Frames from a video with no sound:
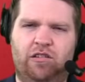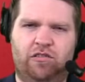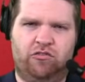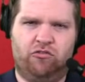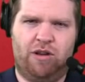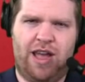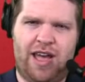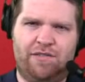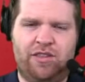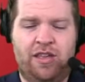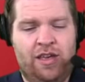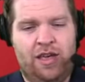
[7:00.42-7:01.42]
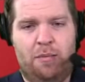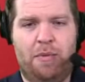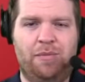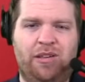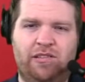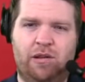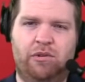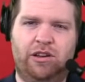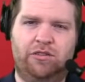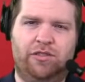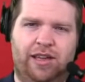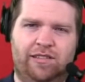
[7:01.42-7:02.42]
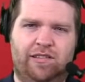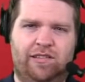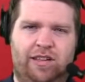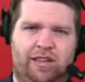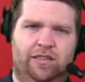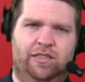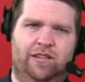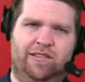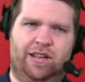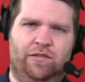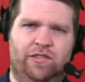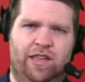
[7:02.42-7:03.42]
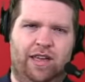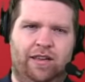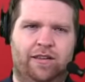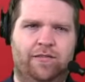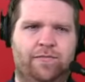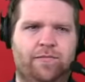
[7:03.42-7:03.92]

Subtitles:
year's draft and maybe someone you'd like to see the Chiefs take.